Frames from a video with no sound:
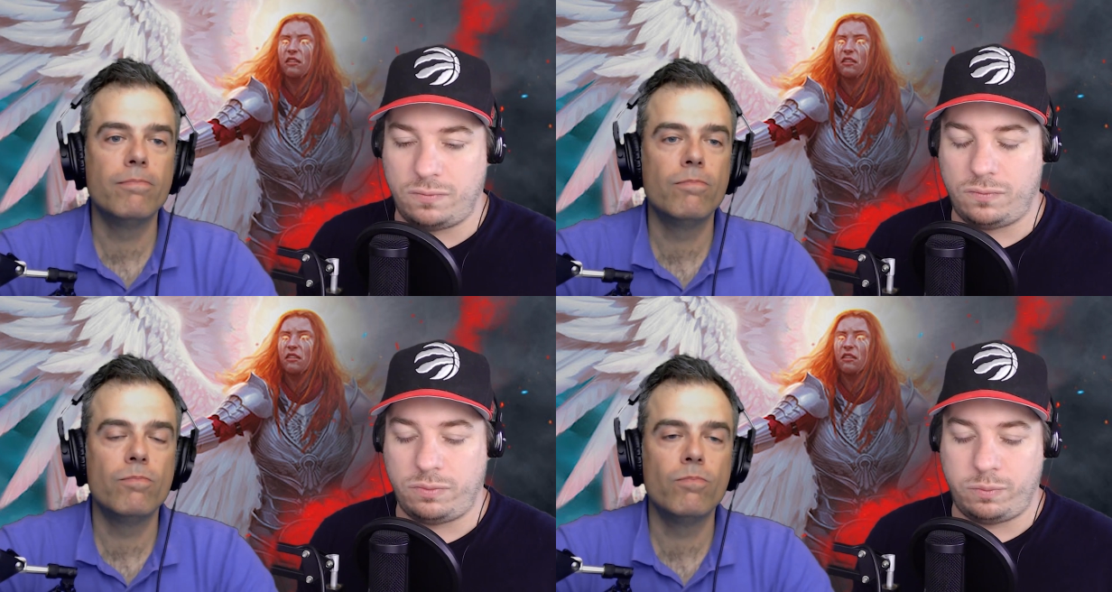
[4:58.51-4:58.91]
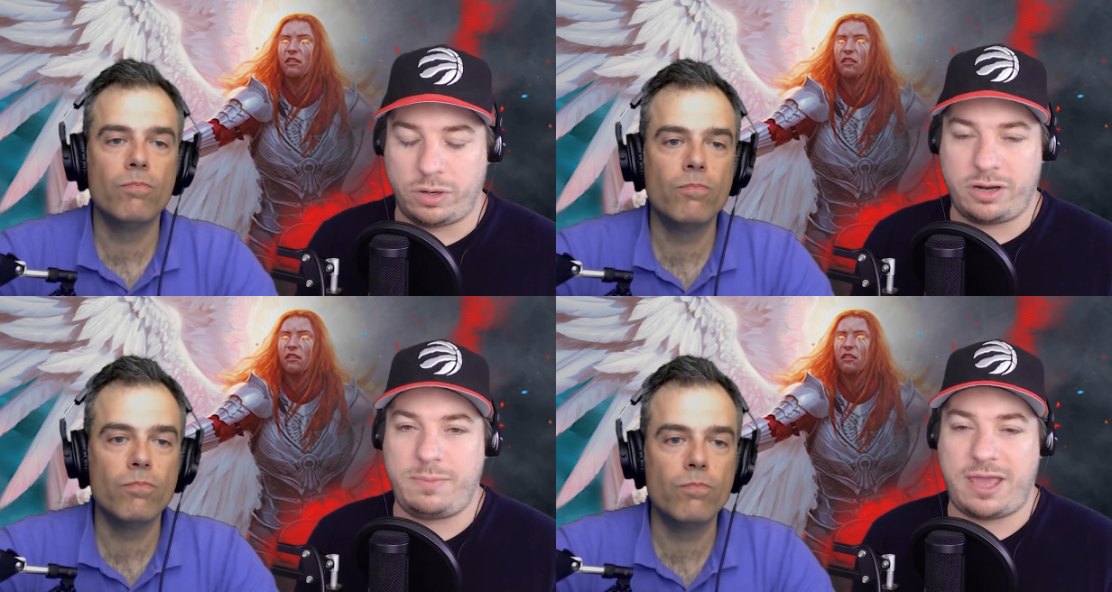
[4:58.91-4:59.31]
Speaker 1: we're
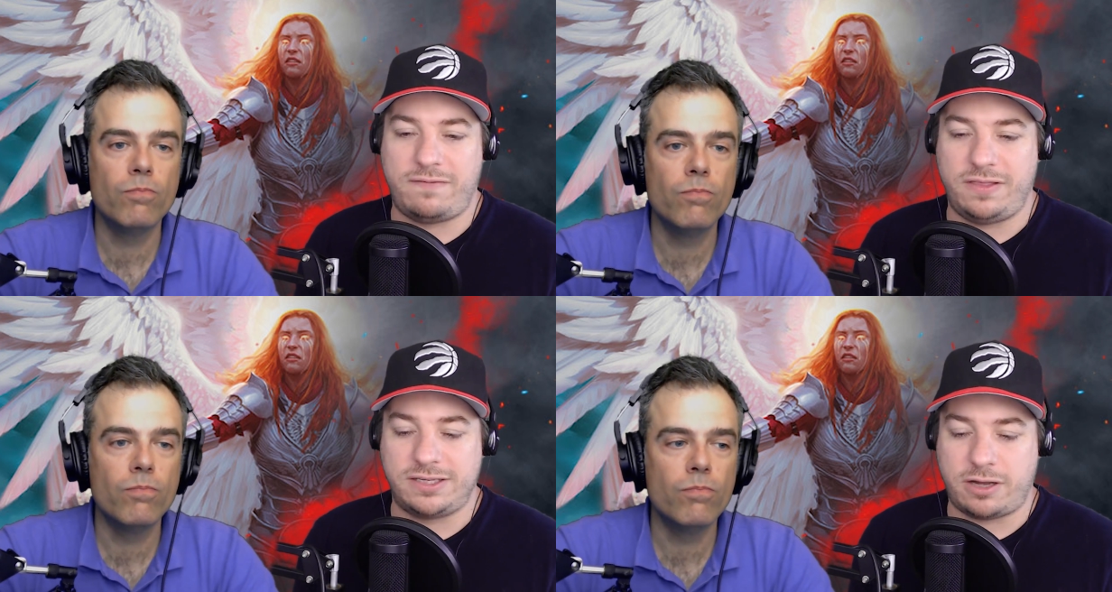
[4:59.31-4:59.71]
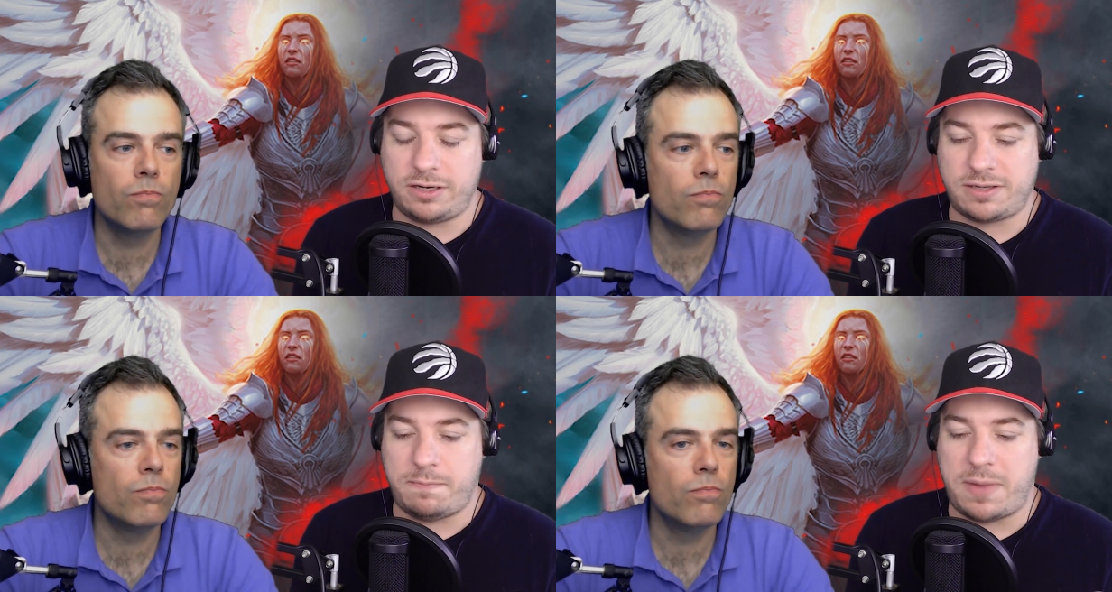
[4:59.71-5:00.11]
going to be having these
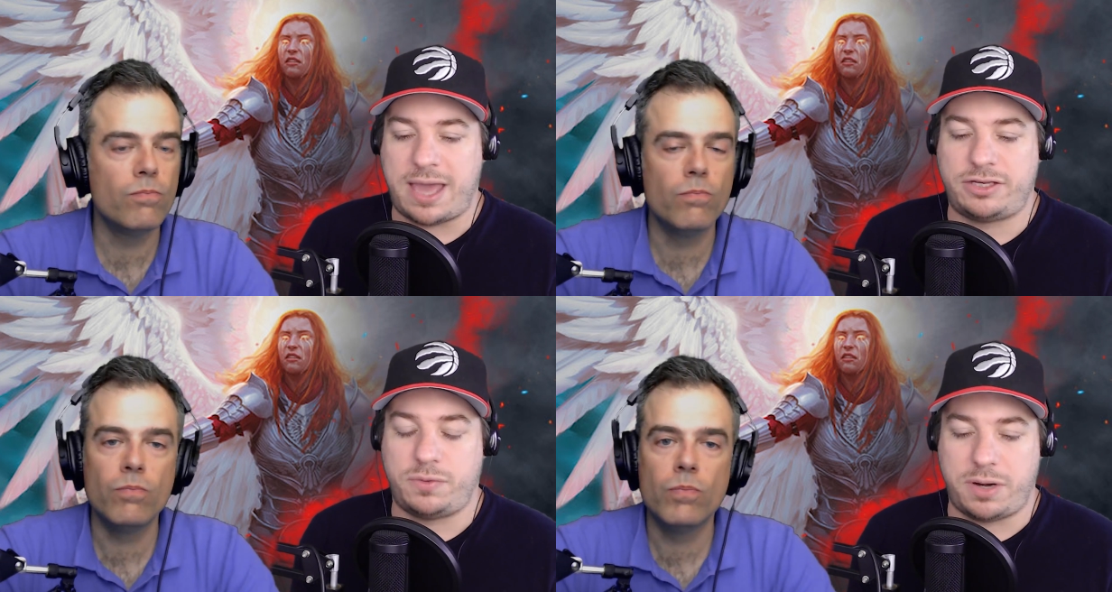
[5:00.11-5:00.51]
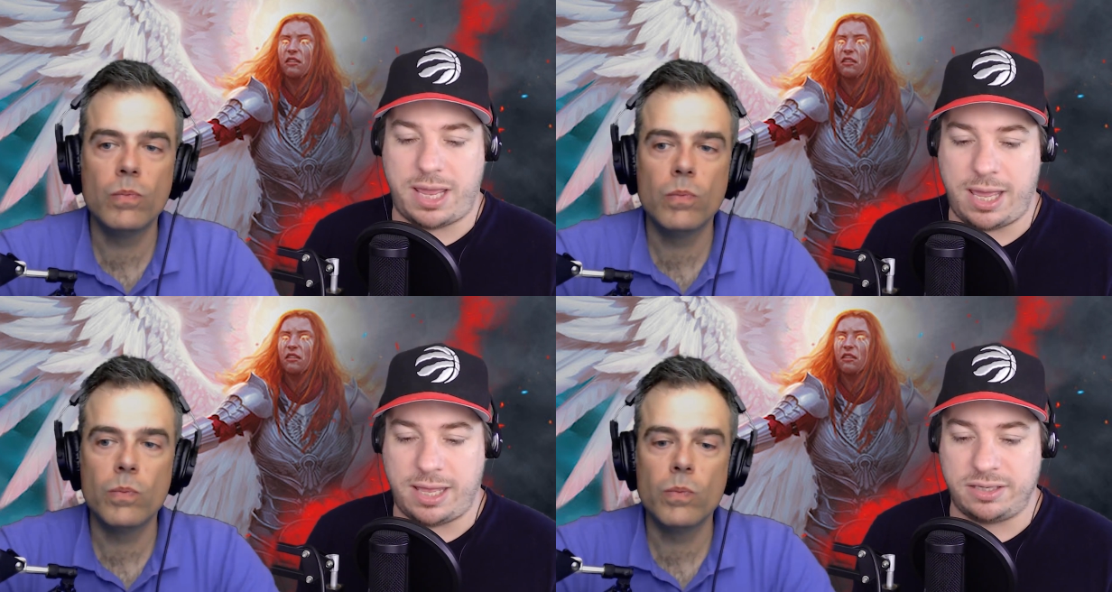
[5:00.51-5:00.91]
cards come back to our
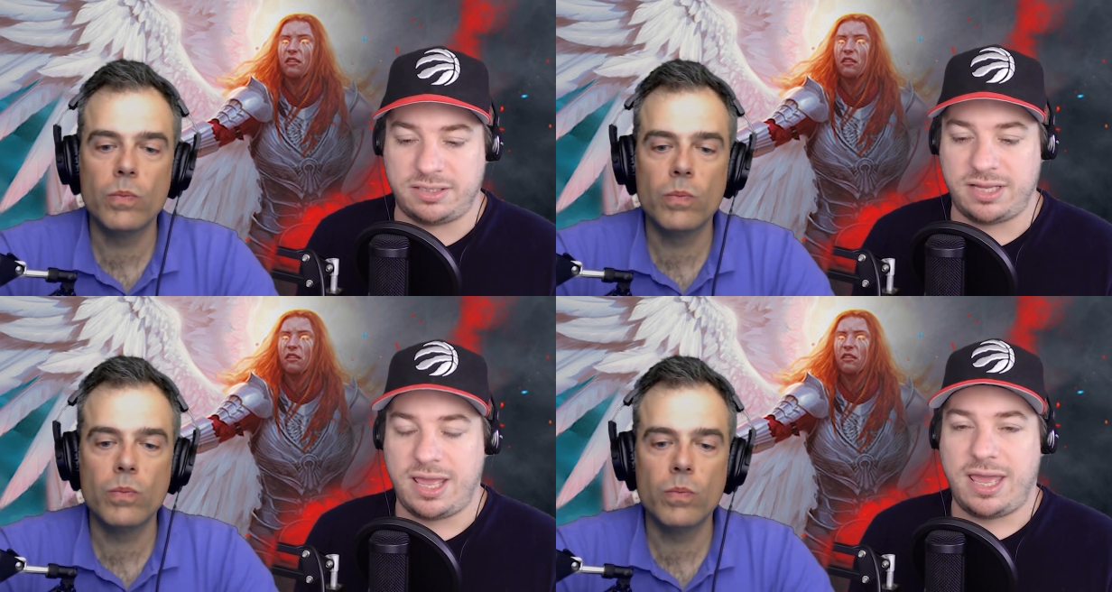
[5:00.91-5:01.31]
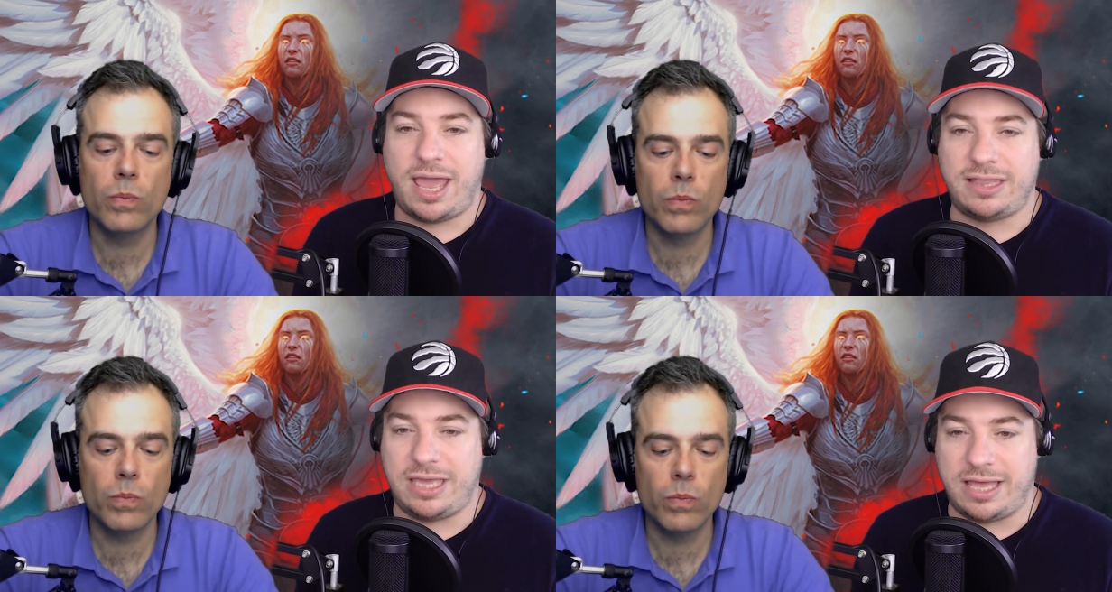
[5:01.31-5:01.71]
hands
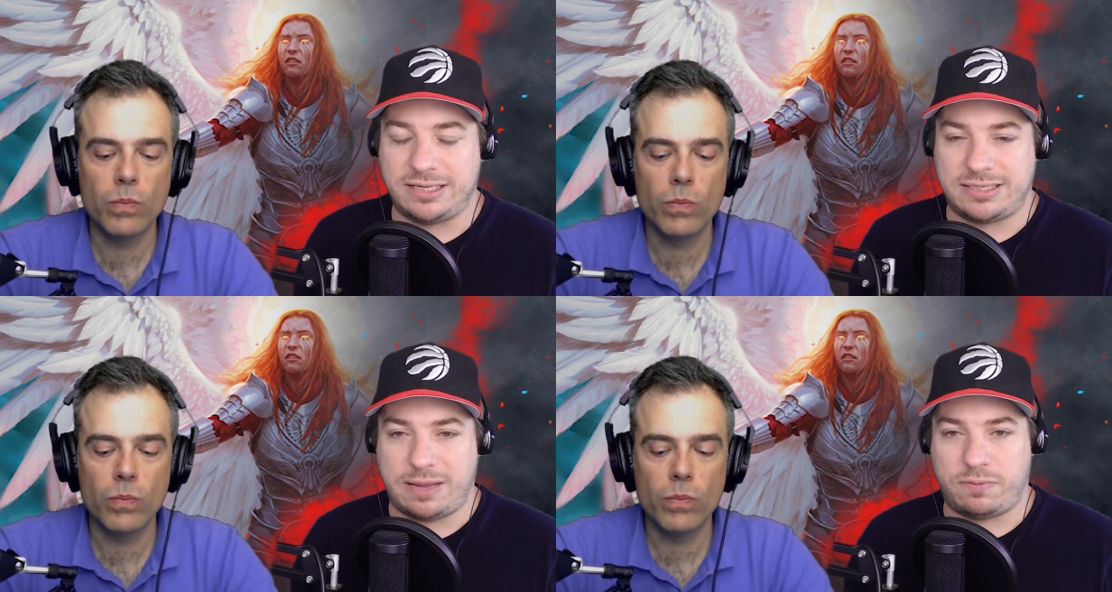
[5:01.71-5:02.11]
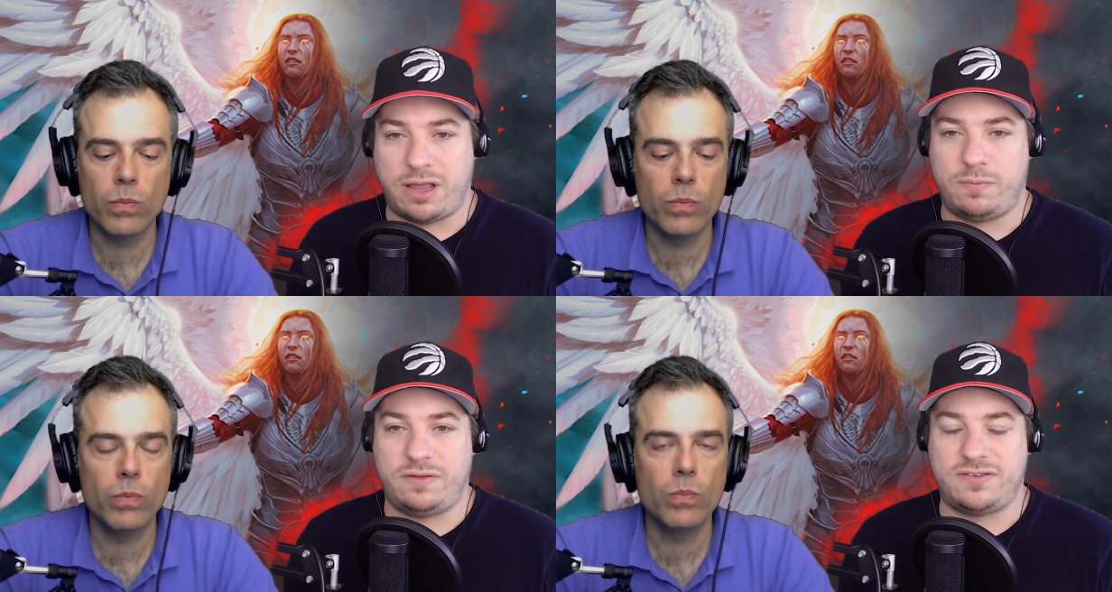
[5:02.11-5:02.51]
at the end step
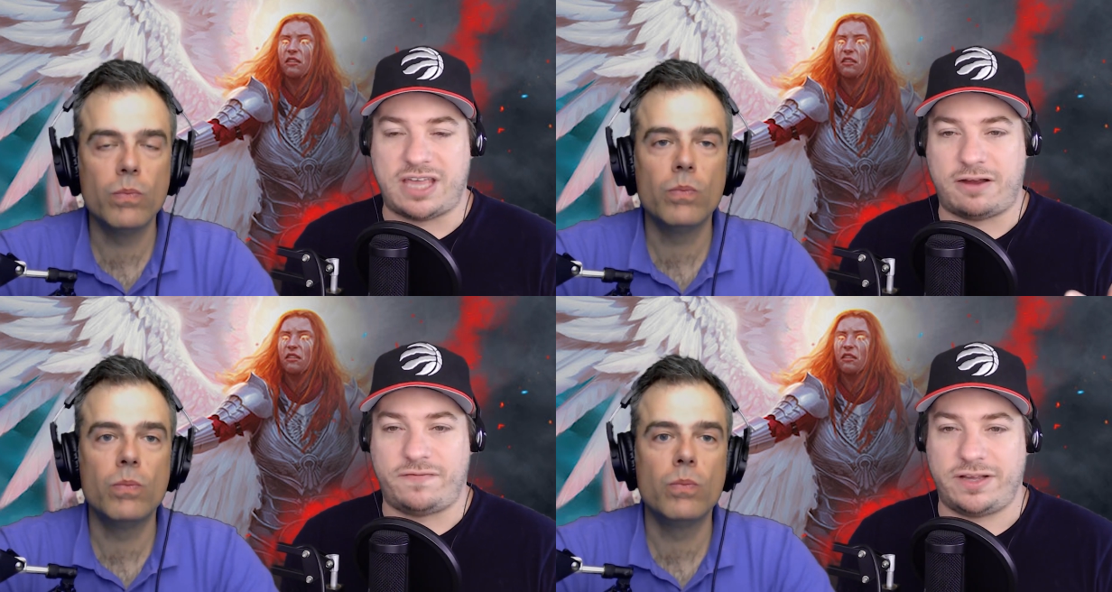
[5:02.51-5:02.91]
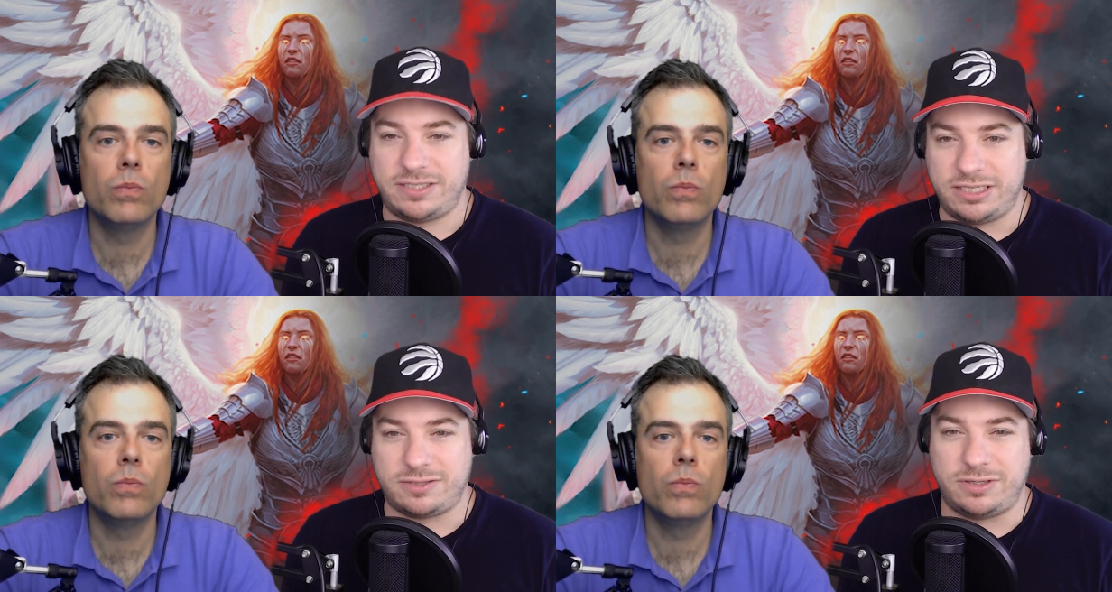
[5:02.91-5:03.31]
right we've sacrificed
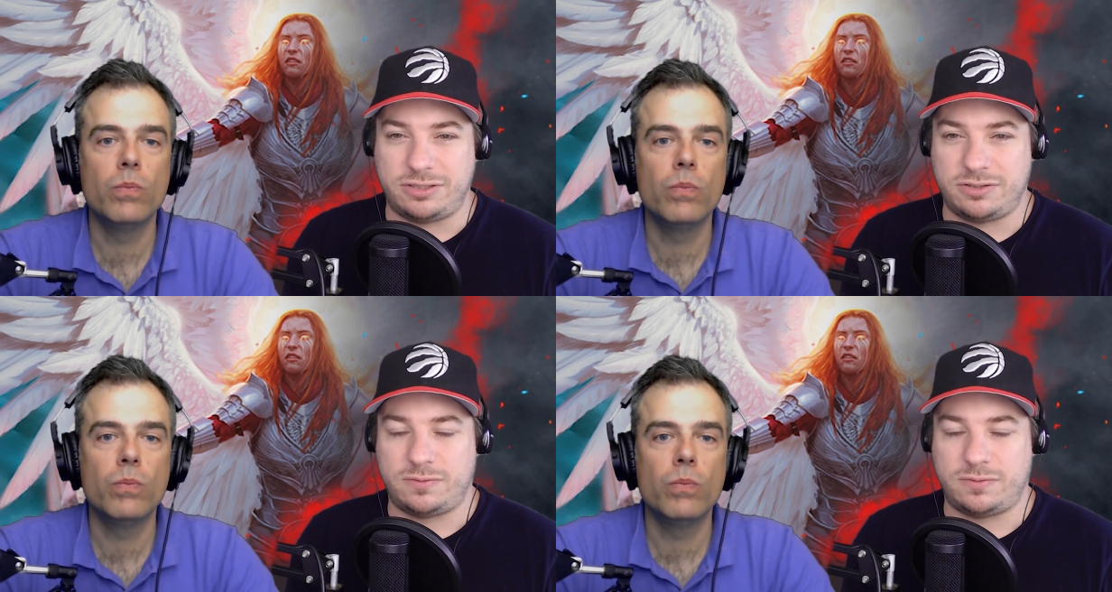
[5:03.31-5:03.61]
these creatures or